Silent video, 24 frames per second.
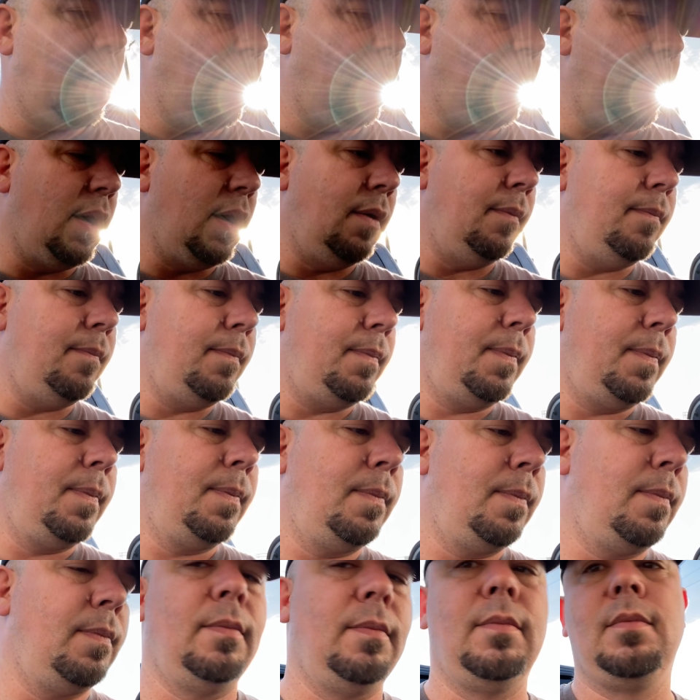Well,
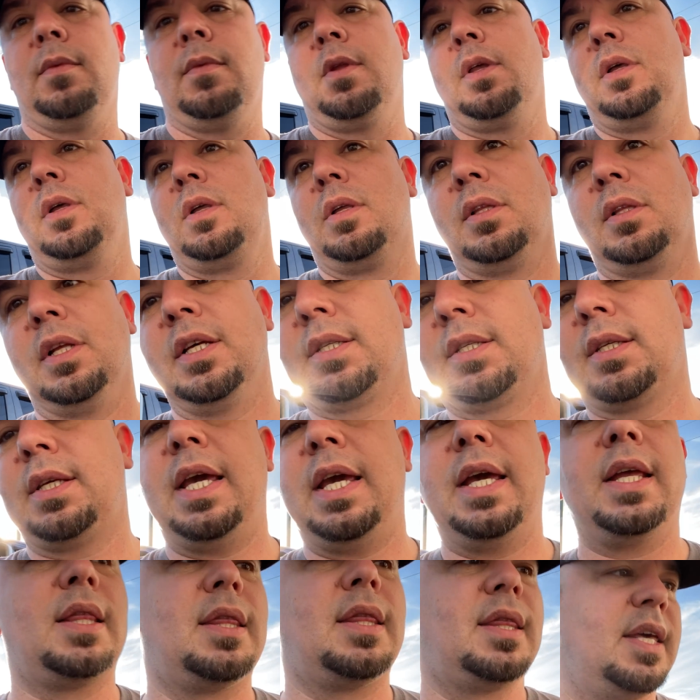let's
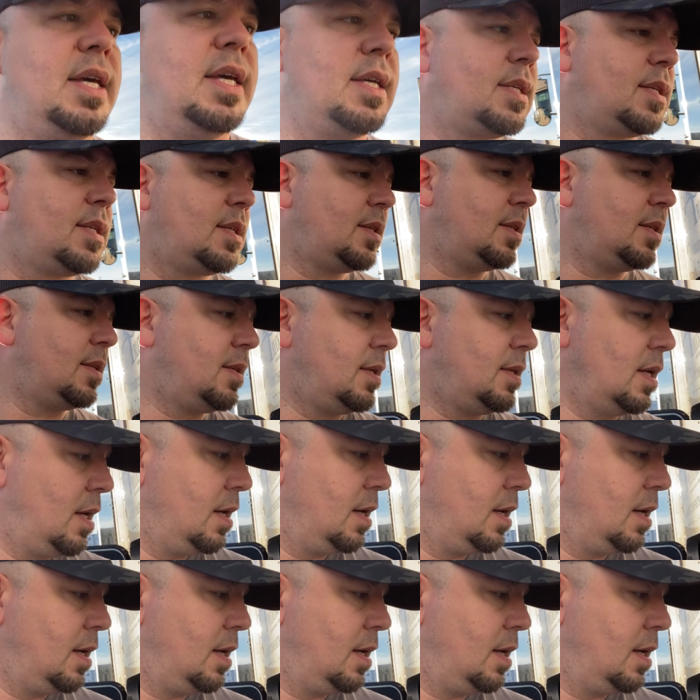get this